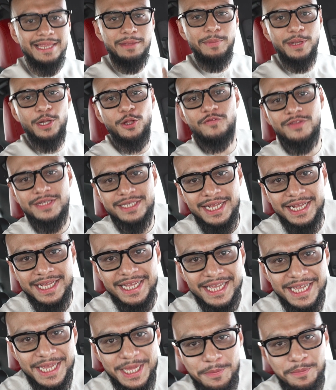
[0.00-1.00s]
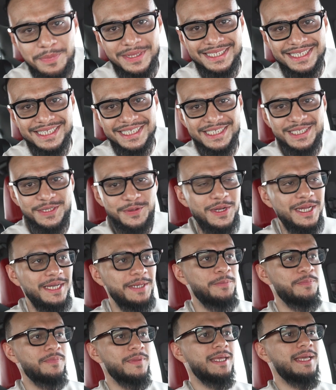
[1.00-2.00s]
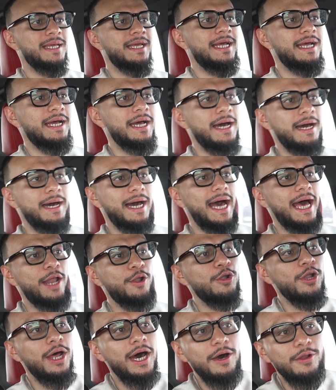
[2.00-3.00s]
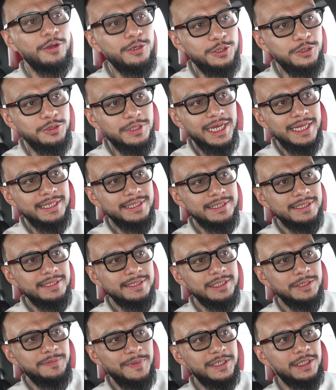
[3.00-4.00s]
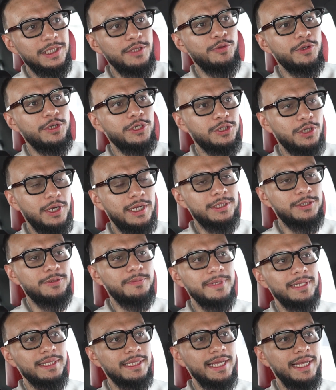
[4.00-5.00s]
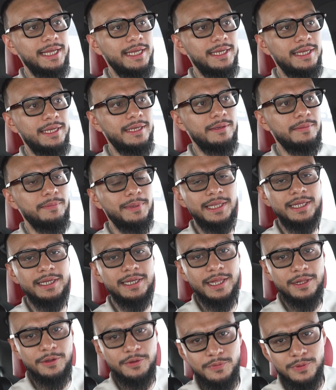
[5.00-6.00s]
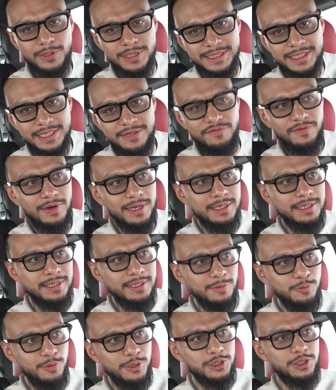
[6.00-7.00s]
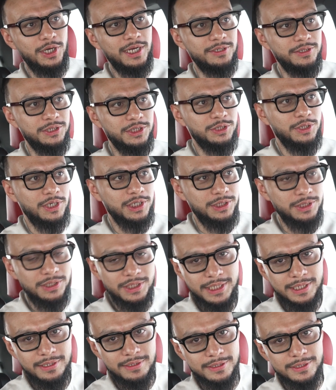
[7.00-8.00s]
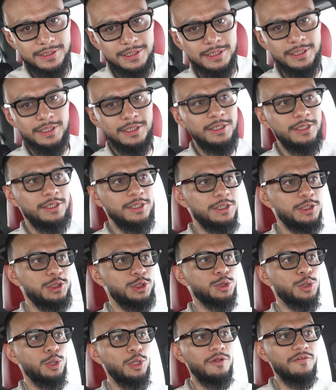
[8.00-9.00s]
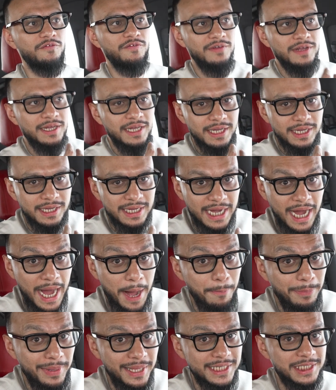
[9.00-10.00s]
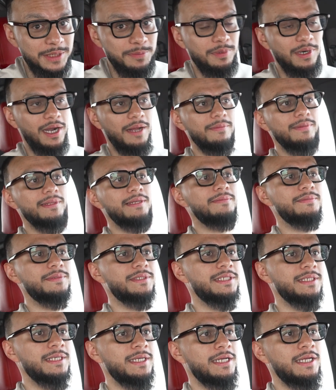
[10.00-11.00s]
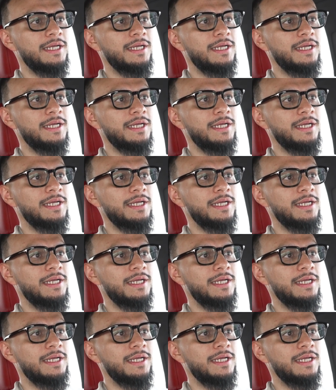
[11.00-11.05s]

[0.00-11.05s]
in the middle of the day in business, right? I don't know how to do that, especially when you're trying to build a $1 billion real estate fund, when you're trying to structure deals, solve complex problems,